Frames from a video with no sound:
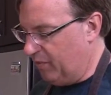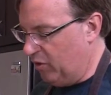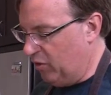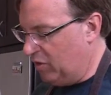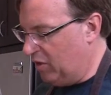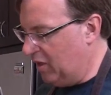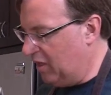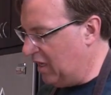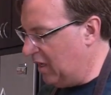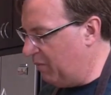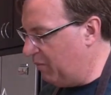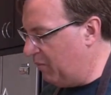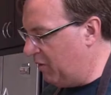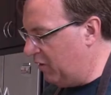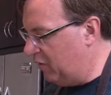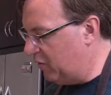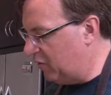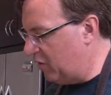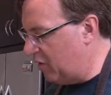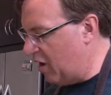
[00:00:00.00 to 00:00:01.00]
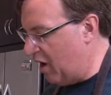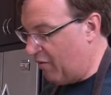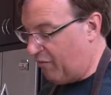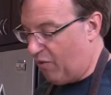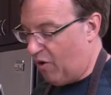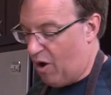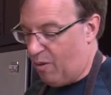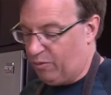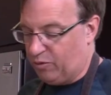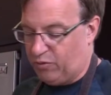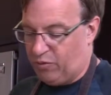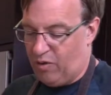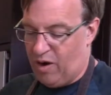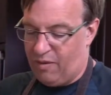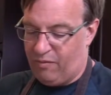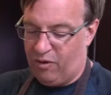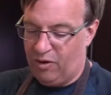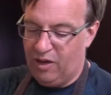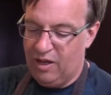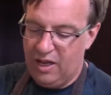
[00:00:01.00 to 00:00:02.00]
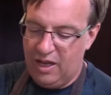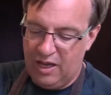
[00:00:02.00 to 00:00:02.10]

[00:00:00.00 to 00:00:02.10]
You can keep yeast for almost forever,